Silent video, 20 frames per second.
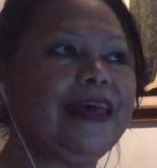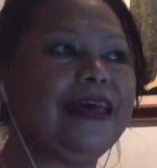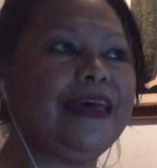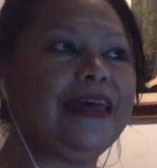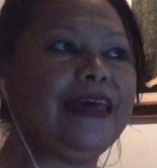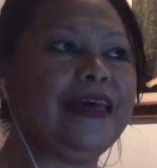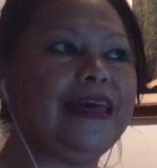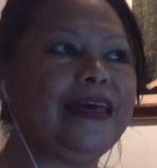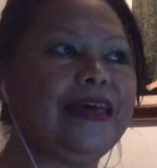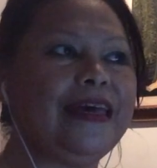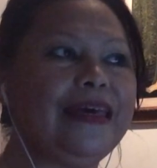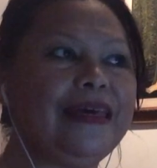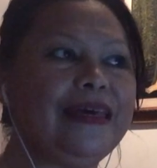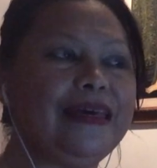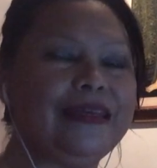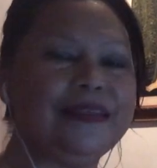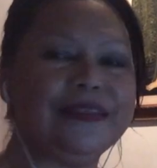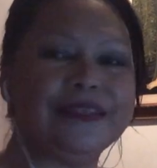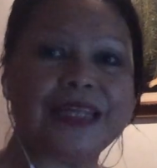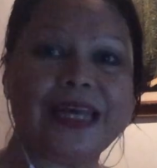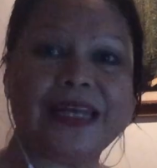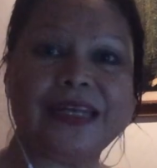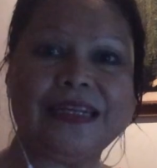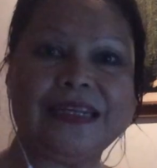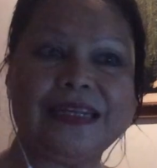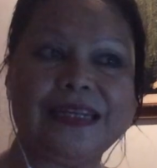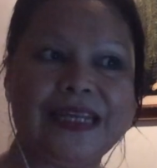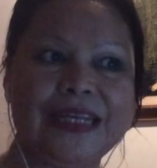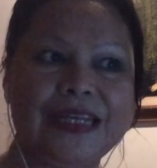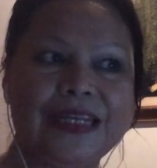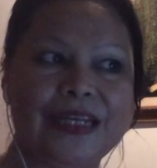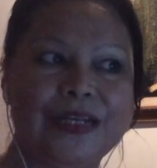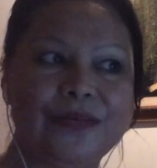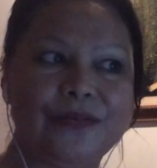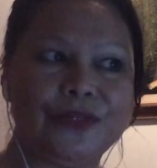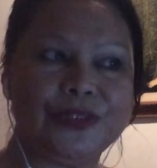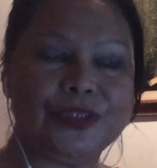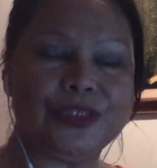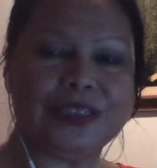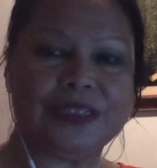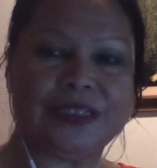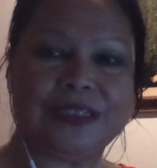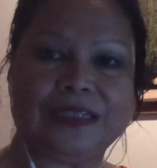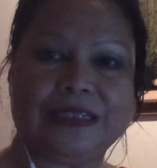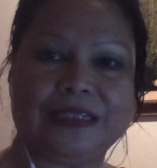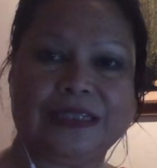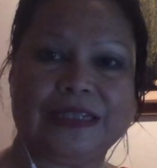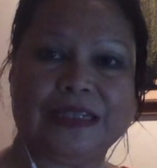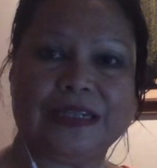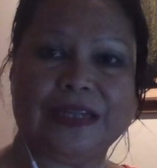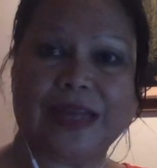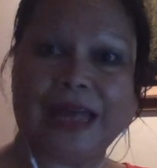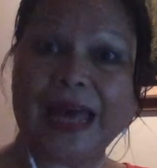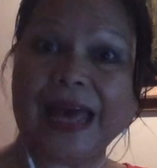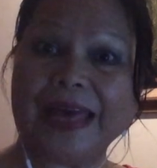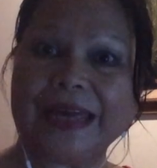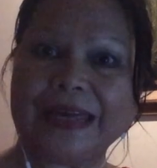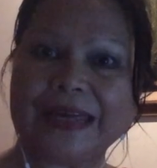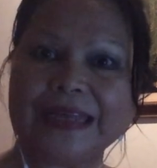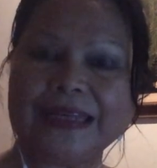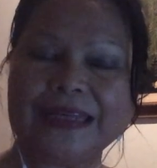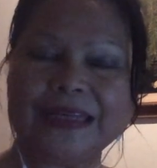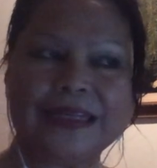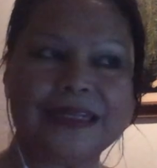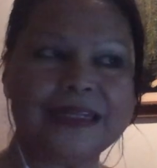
and suddenly there was a guy